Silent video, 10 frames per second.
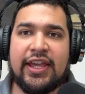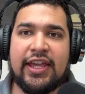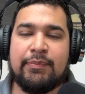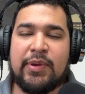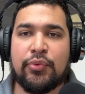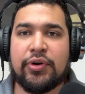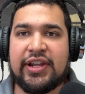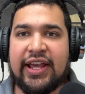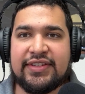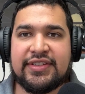And people were
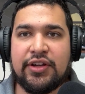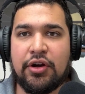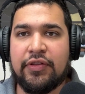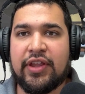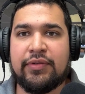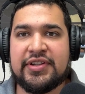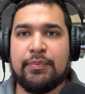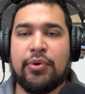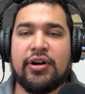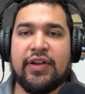dancing on that risen
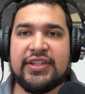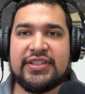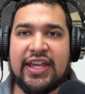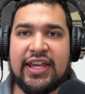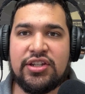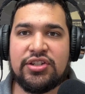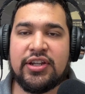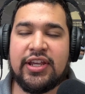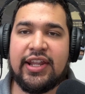part of the stage.